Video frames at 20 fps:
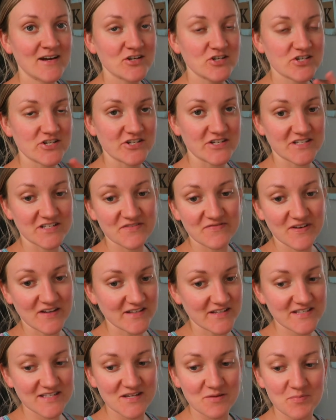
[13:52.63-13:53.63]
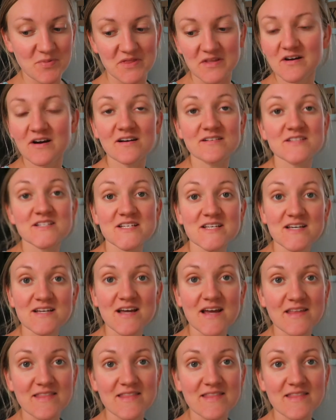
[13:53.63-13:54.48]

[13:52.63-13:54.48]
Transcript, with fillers: she just fell asleep in the car seat,